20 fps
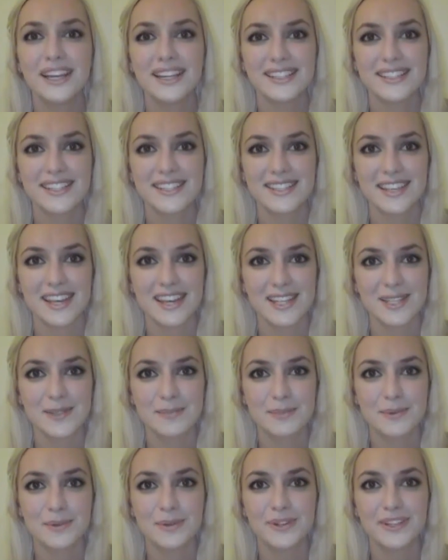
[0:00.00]
exercise
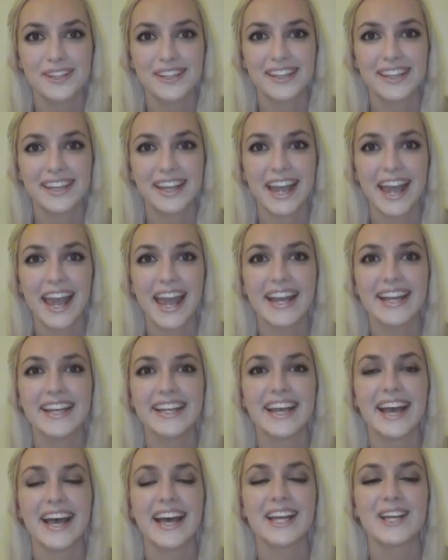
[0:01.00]
book
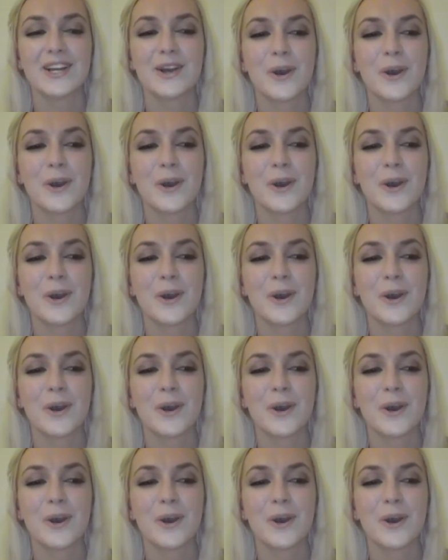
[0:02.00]
and I